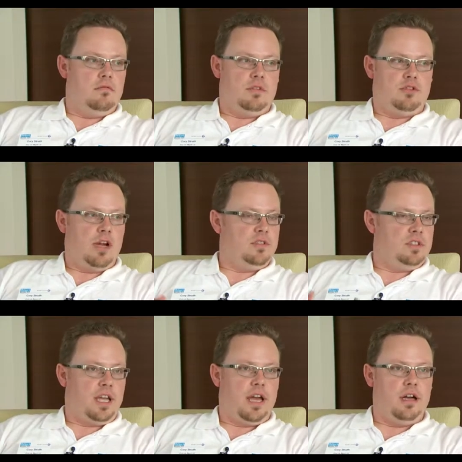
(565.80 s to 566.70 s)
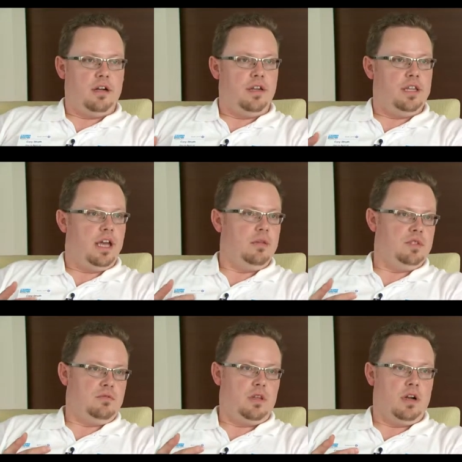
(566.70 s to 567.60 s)
traveled to Calgary, they helped
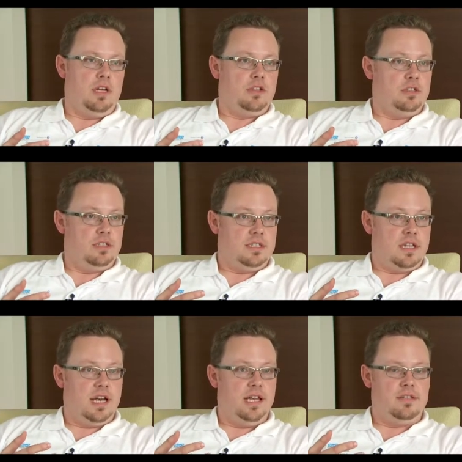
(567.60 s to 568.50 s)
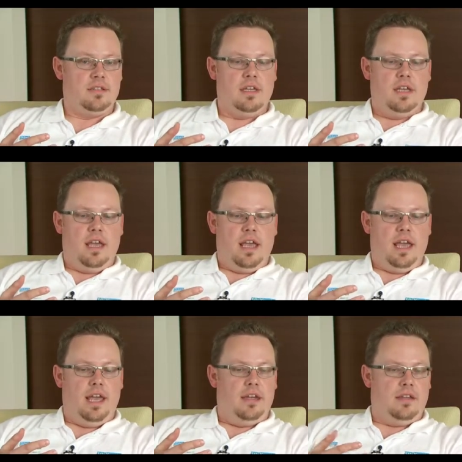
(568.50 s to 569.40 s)
us with our initial designs,
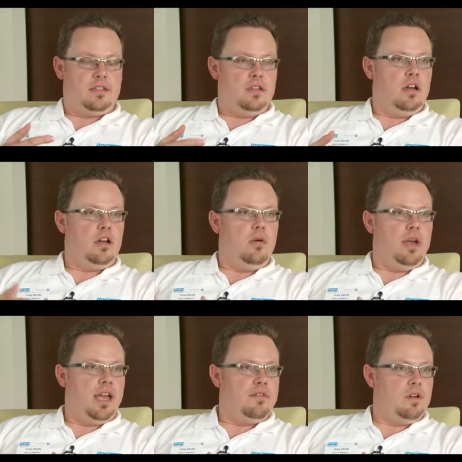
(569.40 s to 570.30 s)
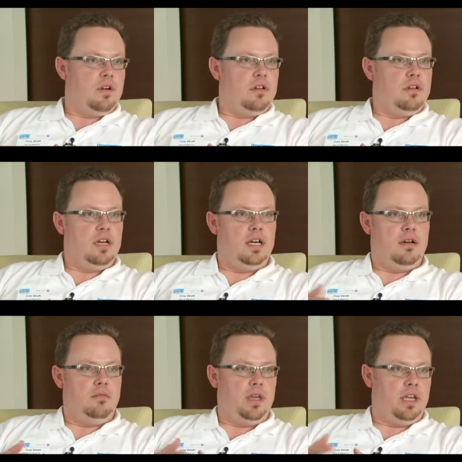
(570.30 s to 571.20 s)
and that's an ongoing effort.
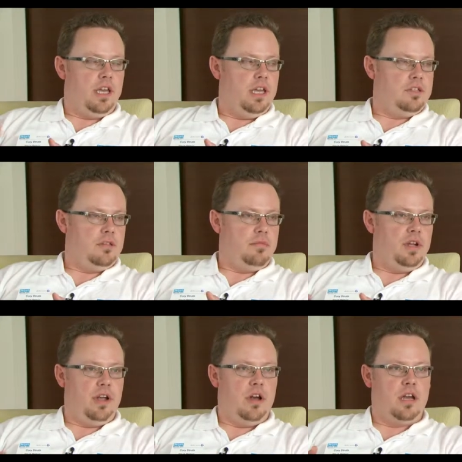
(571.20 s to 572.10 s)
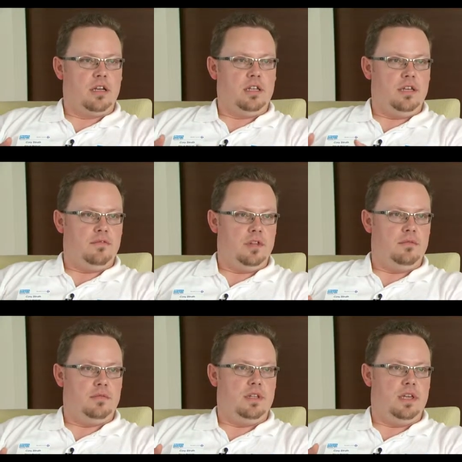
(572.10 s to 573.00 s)
We engage them periodically. For
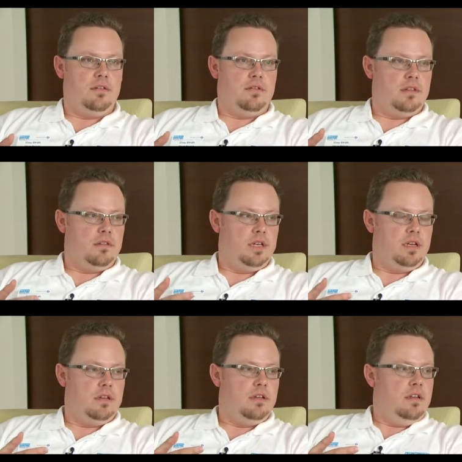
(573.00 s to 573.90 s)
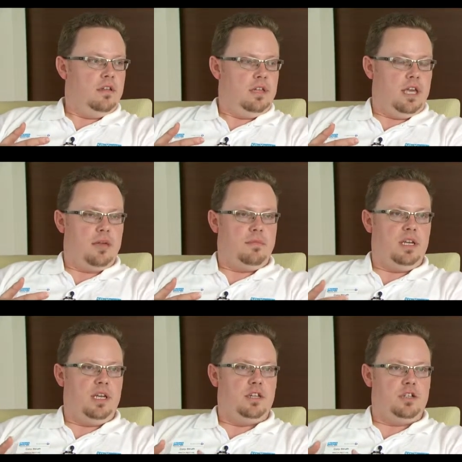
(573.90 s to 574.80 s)
them, the
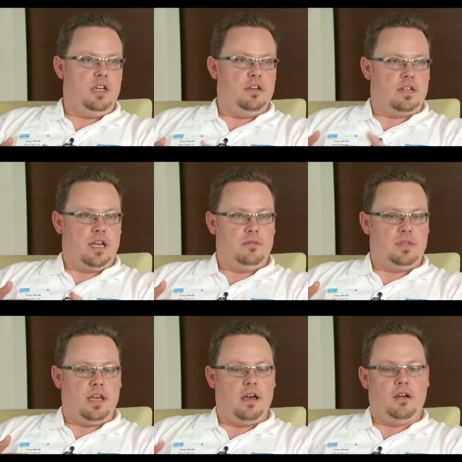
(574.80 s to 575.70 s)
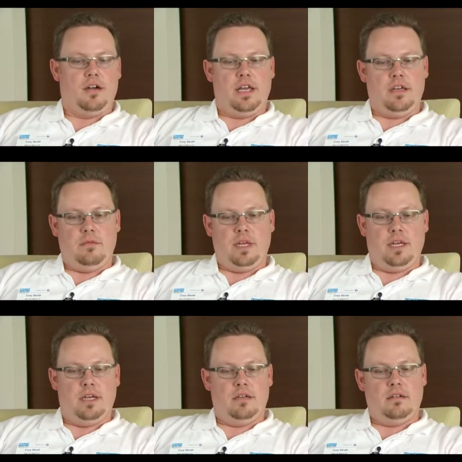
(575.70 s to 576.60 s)
IPD engineers come to Calgary, and
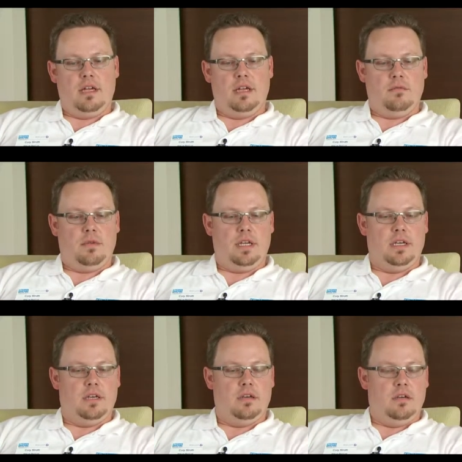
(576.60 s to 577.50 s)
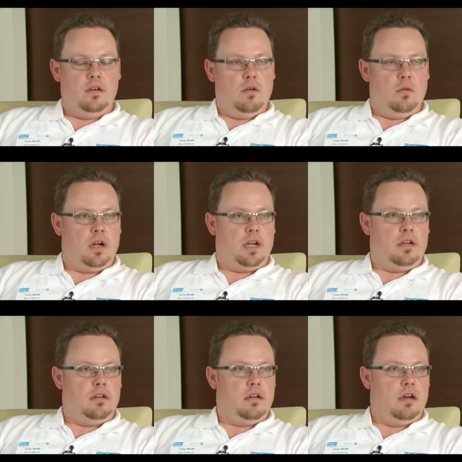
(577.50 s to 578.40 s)
we work
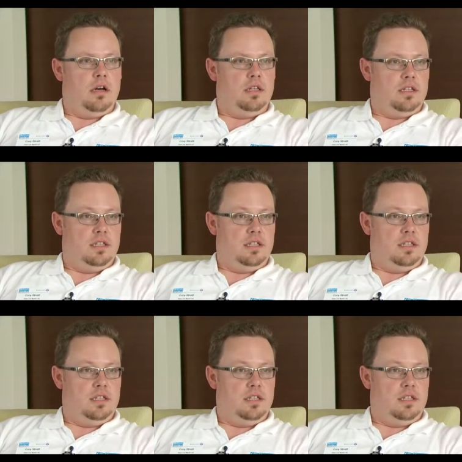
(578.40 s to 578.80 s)
on